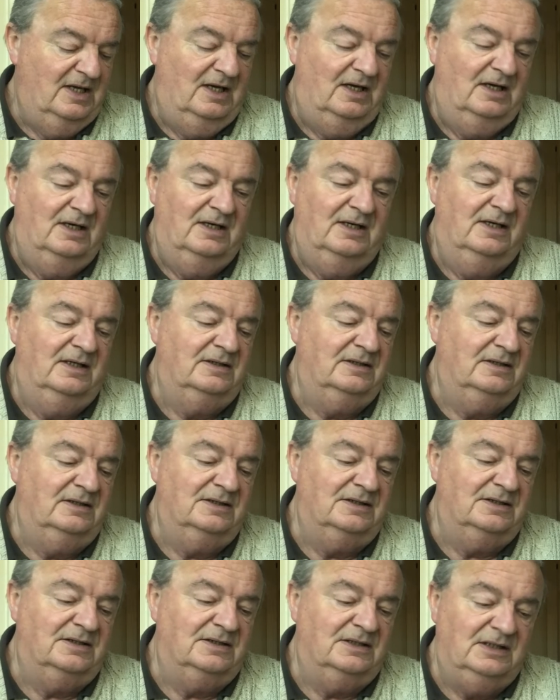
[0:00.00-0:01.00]
I had
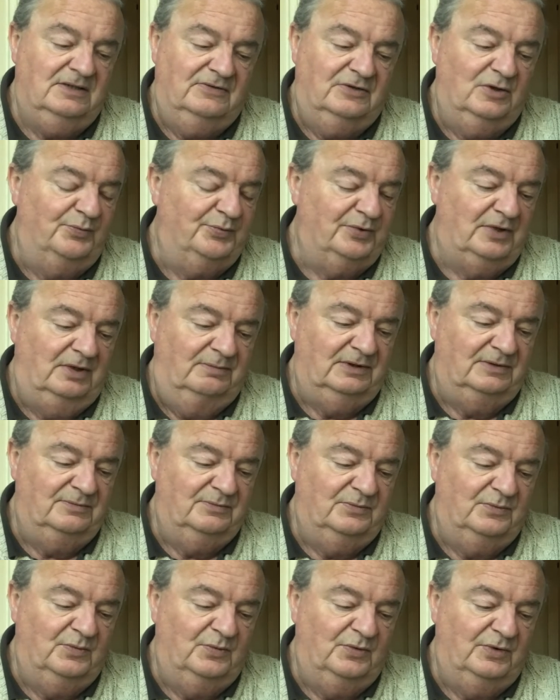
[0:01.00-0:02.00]
zero
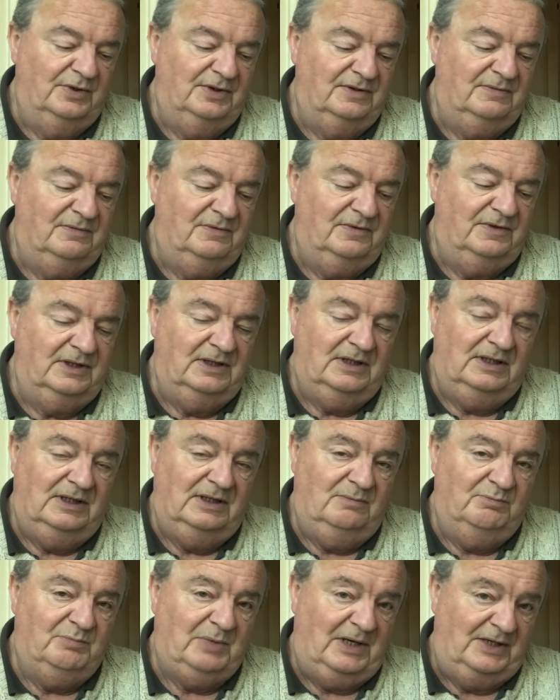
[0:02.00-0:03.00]
problem with
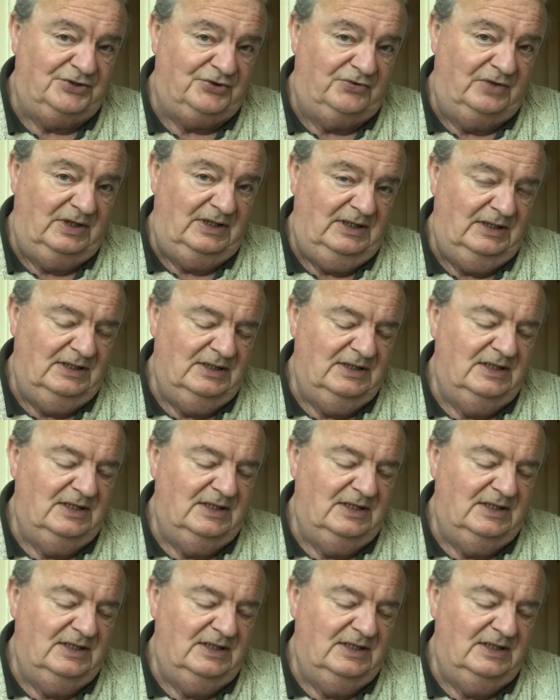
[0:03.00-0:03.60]
the battery.